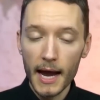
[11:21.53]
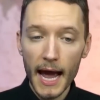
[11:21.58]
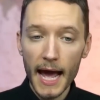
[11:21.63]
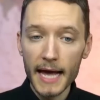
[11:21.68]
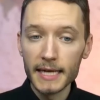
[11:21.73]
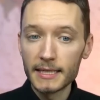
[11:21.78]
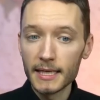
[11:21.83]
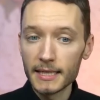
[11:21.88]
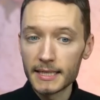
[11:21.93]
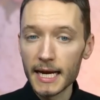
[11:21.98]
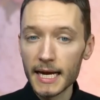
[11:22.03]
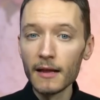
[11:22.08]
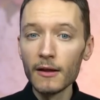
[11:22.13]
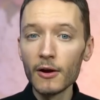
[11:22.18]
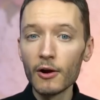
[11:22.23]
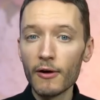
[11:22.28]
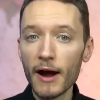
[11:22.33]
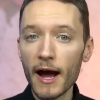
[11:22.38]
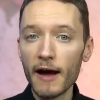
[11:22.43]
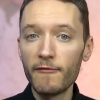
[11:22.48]
As The
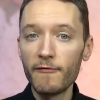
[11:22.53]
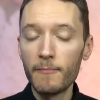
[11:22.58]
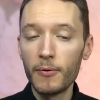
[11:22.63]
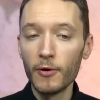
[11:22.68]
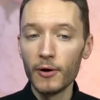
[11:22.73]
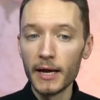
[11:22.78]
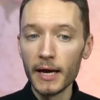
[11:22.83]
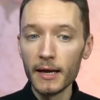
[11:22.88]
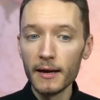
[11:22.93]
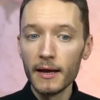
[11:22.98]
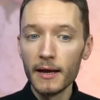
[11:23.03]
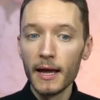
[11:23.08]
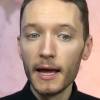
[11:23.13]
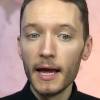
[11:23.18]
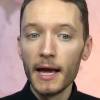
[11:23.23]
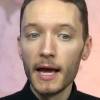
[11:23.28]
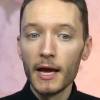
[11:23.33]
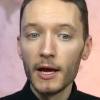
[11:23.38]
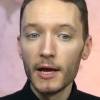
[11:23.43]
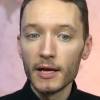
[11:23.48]
Telegraph put it,
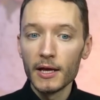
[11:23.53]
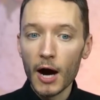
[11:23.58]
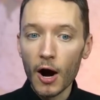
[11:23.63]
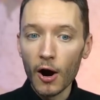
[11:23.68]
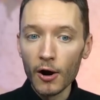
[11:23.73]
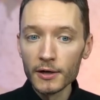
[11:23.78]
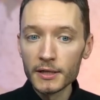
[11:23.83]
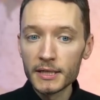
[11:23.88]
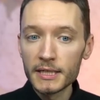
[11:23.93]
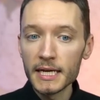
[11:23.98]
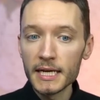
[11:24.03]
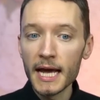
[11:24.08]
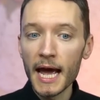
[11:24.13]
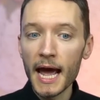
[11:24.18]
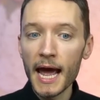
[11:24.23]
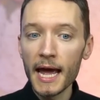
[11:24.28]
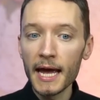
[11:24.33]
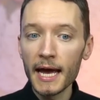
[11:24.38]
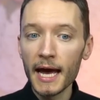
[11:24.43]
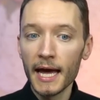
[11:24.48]

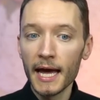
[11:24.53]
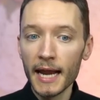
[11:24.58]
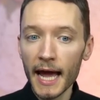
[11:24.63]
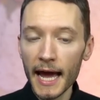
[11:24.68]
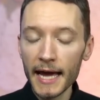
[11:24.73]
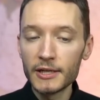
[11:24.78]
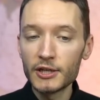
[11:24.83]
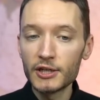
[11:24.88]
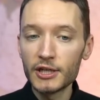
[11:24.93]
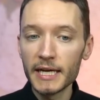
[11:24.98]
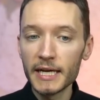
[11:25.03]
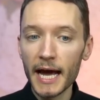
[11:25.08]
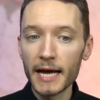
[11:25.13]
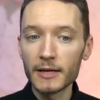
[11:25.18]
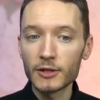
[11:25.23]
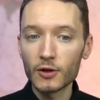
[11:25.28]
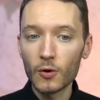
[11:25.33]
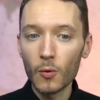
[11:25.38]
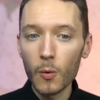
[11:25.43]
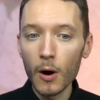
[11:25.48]
RCA and
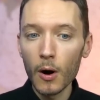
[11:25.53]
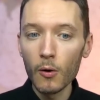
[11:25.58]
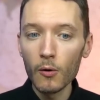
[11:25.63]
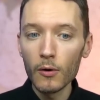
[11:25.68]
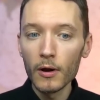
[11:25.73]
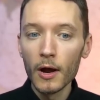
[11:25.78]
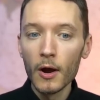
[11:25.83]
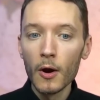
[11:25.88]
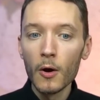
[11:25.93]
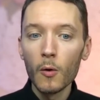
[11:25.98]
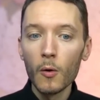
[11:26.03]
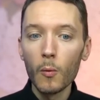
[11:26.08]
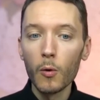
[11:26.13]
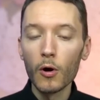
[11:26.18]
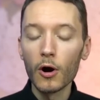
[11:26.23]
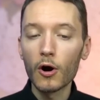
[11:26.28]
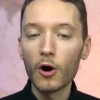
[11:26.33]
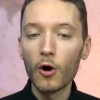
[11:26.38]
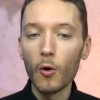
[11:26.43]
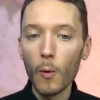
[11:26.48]
HTS, quote,
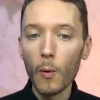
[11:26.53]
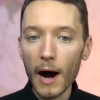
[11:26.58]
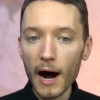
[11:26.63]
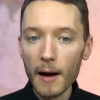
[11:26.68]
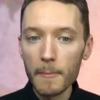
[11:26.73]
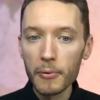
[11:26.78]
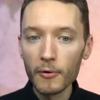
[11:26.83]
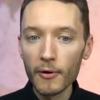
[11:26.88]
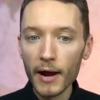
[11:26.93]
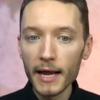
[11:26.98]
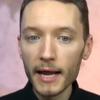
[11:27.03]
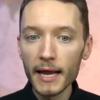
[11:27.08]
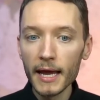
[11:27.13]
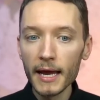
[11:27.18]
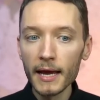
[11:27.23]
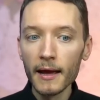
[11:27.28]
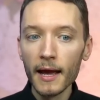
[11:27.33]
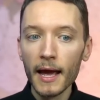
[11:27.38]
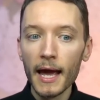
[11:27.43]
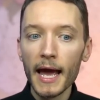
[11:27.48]
were
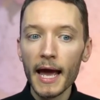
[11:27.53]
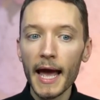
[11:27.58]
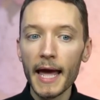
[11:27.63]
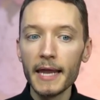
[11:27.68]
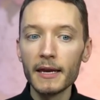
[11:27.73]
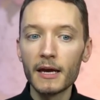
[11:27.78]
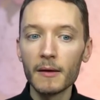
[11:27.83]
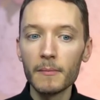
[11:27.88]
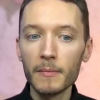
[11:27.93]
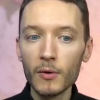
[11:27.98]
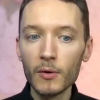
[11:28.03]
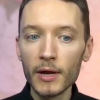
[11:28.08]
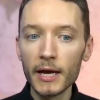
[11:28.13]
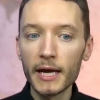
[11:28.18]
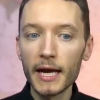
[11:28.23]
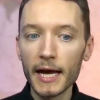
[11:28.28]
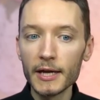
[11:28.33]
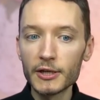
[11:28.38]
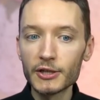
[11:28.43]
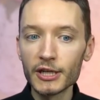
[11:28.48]
cooperating and
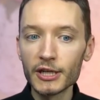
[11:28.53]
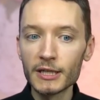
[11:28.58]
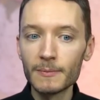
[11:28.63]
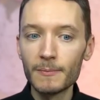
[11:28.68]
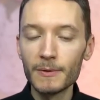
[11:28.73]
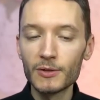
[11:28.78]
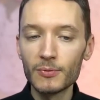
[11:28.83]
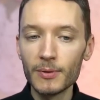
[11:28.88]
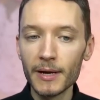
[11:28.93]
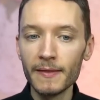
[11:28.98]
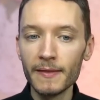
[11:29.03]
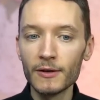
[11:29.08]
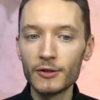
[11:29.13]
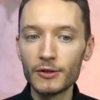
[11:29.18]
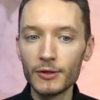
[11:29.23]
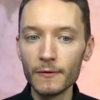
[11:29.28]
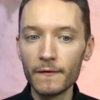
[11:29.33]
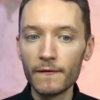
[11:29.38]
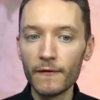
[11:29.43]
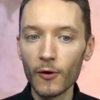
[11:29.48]
communications between the
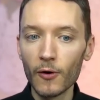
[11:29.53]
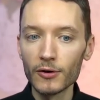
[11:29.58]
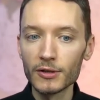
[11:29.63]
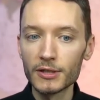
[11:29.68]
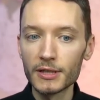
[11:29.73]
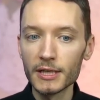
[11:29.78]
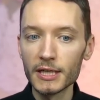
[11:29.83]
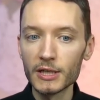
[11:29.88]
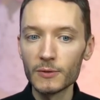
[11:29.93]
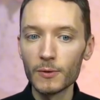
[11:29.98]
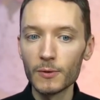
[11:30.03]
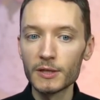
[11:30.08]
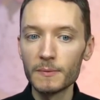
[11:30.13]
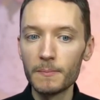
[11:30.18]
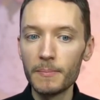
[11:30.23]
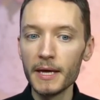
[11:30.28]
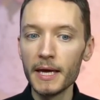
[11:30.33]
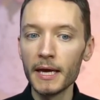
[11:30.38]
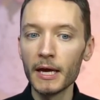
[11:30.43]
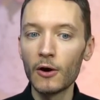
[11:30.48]
two forces was
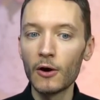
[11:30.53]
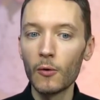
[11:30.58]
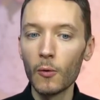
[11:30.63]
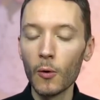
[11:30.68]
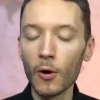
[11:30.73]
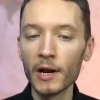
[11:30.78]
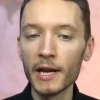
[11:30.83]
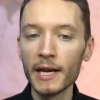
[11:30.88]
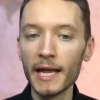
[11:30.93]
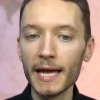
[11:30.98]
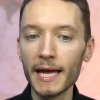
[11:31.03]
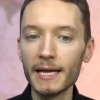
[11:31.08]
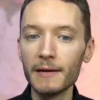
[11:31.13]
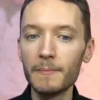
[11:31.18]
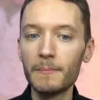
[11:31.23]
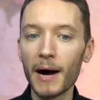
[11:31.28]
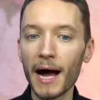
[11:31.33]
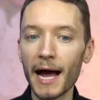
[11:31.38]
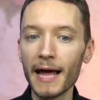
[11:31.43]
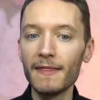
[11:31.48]
being
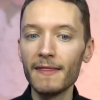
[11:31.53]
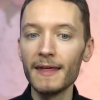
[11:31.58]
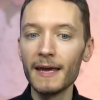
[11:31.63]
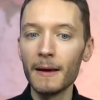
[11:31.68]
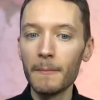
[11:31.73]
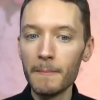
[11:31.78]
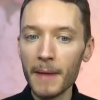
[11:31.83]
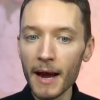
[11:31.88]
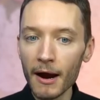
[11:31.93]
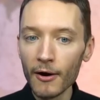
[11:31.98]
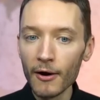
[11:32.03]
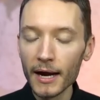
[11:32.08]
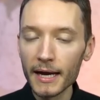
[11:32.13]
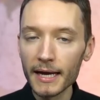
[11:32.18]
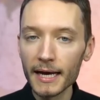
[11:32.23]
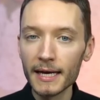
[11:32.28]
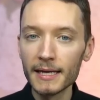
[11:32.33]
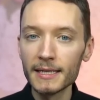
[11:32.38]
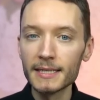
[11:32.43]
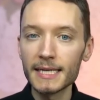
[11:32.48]
coordinated by the
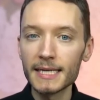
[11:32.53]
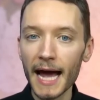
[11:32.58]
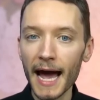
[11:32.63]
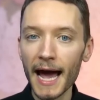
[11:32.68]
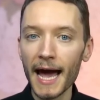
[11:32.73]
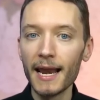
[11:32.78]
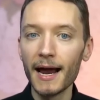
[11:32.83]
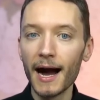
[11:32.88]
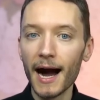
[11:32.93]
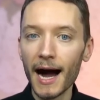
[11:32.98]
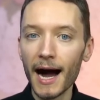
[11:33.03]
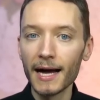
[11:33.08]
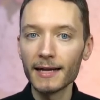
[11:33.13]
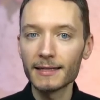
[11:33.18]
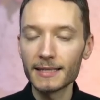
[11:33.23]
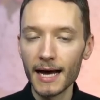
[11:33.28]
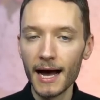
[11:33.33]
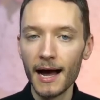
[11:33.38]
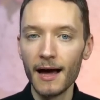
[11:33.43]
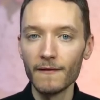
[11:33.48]
Americans at
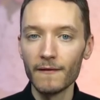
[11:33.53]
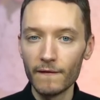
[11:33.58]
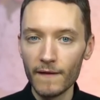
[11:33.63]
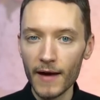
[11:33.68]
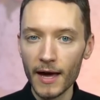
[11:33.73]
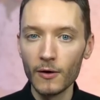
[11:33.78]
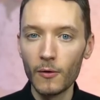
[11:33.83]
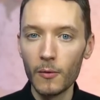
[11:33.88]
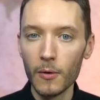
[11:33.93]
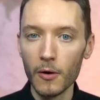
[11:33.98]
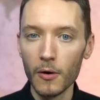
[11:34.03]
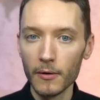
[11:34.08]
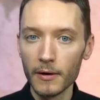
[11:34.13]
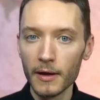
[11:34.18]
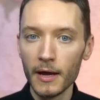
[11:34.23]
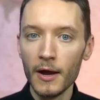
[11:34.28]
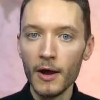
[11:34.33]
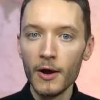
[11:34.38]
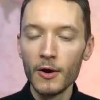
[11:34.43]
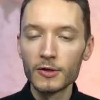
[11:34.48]
Entente, end quote.
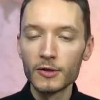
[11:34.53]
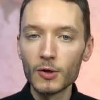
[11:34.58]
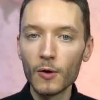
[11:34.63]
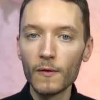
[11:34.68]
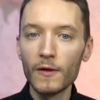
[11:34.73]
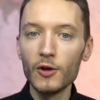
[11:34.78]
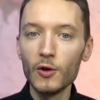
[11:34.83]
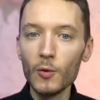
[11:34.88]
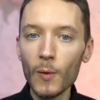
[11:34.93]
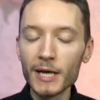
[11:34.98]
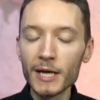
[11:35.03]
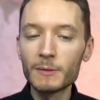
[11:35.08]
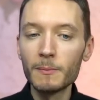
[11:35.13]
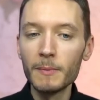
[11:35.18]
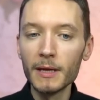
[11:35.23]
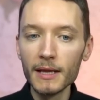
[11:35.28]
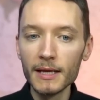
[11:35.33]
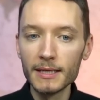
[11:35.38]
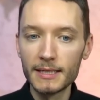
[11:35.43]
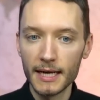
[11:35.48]
So the US
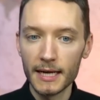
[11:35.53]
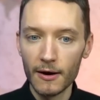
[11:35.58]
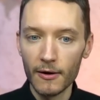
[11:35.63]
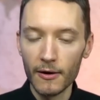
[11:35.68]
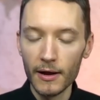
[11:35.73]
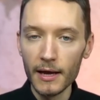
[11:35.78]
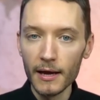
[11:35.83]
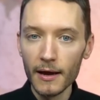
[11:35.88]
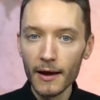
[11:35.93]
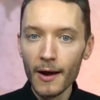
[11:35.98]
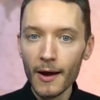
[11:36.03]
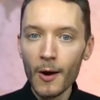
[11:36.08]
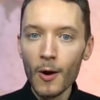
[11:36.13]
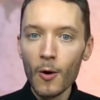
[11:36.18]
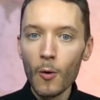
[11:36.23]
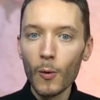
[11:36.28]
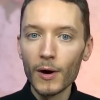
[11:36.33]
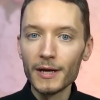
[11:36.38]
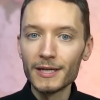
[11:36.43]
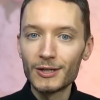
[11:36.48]
military
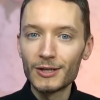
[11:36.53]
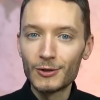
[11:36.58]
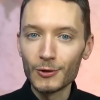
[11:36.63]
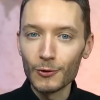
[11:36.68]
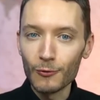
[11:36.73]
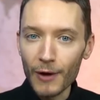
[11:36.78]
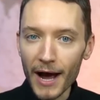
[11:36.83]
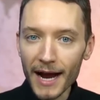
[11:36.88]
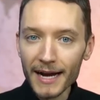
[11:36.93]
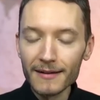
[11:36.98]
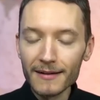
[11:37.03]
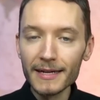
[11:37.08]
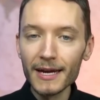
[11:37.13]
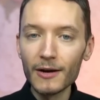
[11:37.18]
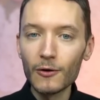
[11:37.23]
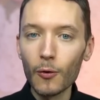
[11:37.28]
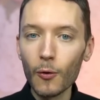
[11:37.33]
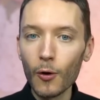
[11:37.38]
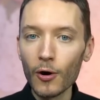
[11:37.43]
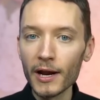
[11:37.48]
was
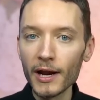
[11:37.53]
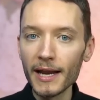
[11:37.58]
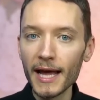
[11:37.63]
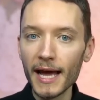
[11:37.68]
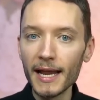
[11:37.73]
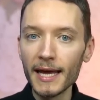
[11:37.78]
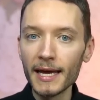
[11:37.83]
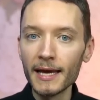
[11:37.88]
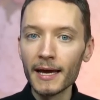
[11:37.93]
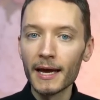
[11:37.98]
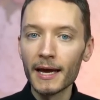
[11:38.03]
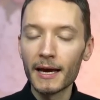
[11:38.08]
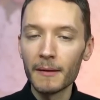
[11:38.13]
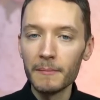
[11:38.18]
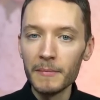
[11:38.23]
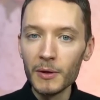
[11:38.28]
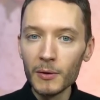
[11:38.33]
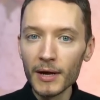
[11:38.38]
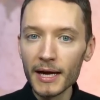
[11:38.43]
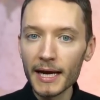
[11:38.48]
directly coordinating
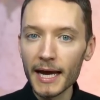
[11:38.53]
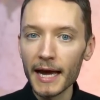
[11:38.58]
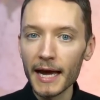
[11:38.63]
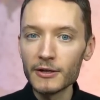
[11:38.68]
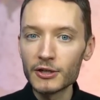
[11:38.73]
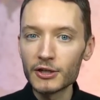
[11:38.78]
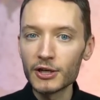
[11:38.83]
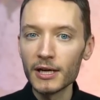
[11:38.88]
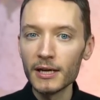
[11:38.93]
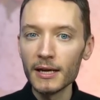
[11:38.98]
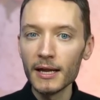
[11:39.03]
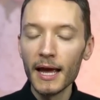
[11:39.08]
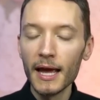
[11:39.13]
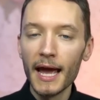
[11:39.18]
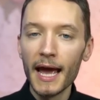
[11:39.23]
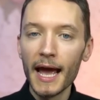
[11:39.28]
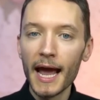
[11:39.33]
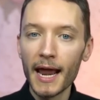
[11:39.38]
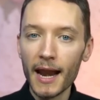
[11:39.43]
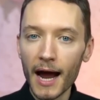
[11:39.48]
communication
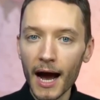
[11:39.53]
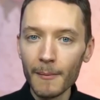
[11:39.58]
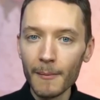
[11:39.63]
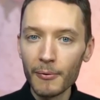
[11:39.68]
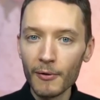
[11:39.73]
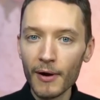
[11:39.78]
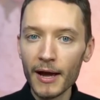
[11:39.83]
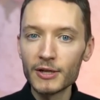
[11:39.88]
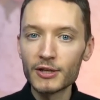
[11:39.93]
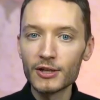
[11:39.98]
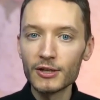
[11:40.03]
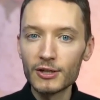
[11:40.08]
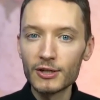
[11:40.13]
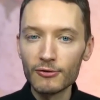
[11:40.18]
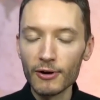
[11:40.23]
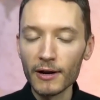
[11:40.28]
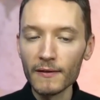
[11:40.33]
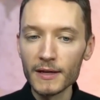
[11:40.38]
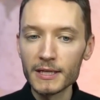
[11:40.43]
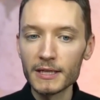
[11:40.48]
and operations
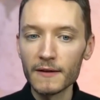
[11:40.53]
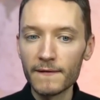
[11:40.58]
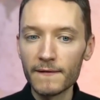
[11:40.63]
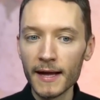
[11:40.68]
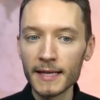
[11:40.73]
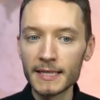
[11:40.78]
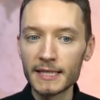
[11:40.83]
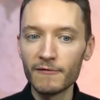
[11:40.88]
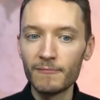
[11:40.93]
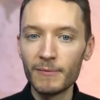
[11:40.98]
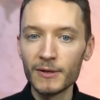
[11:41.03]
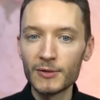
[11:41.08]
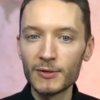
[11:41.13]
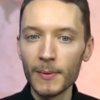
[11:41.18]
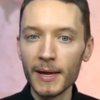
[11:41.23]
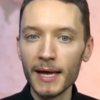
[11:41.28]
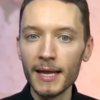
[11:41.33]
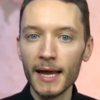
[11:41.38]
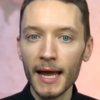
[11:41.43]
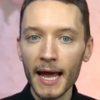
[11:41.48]
during this offensive
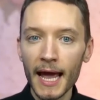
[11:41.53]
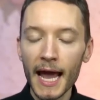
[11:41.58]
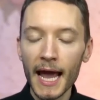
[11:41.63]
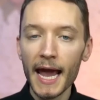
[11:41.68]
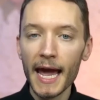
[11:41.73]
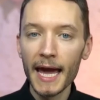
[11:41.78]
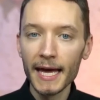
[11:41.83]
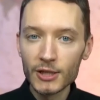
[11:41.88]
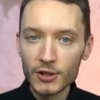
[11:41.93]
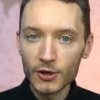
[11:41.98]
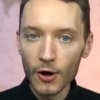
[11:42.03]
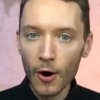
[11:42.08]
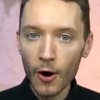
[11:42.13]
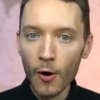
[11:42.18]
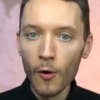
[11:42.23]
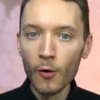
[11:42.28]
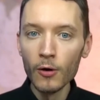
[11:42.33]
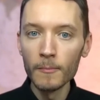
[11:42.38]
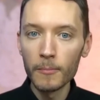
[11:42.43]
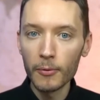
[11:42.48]
between its
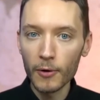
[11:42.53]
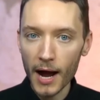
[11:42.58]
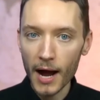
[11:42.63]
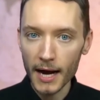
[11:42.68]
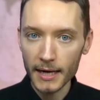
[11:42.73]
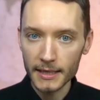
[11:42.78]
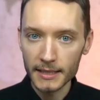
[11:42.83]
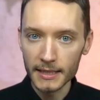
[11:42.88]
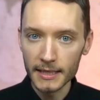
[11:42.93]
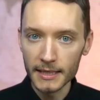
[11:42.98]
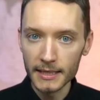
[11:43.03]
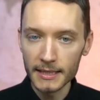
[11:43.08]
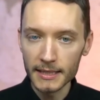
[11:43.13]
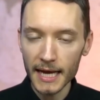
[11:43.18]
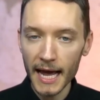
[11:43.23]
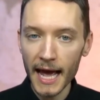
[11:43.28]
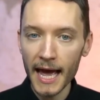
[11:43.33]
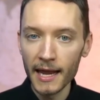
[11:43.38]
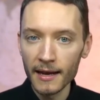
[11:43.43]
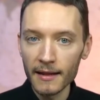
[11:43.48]
own
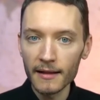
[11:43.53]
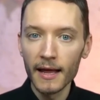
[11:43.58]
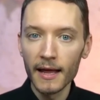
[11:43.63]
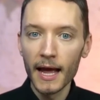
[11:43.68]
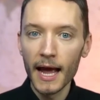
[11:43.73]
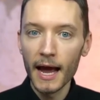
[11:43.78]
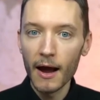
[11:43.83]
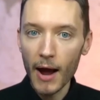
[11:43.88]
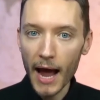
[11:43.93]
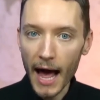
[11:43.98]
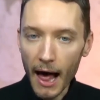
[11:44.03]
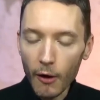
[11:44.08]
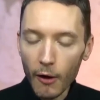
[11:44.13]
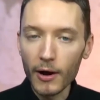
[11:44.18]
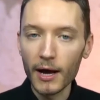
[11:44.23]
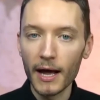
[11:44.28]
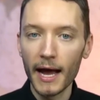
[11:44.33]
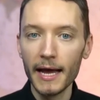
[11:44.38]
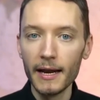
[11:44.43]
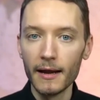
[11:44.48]
proxies and
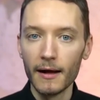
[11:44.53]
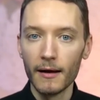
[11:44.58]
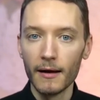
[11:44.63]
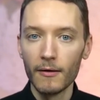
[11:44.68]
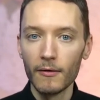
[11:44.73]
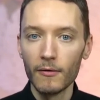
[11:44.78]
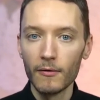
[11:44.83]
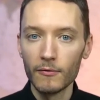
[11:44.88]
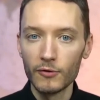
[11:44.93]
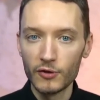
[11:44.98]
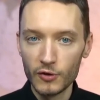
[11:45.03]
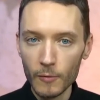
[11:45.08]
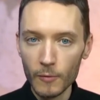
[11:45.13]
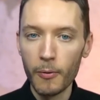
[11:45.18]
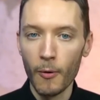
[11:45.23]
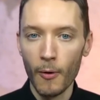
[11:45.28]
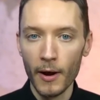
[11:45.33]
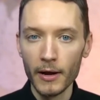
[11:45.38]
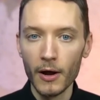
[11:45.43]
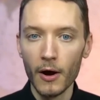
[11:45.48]
Al-Qaeda
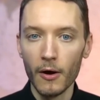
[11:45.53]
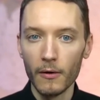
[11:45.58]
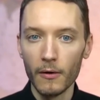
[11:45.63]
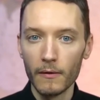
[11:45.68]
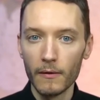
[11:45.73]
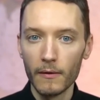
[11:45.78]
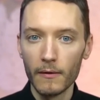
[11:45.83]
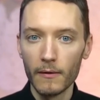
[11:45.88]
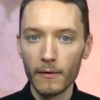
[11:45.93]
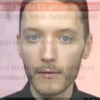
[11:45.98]
2.0.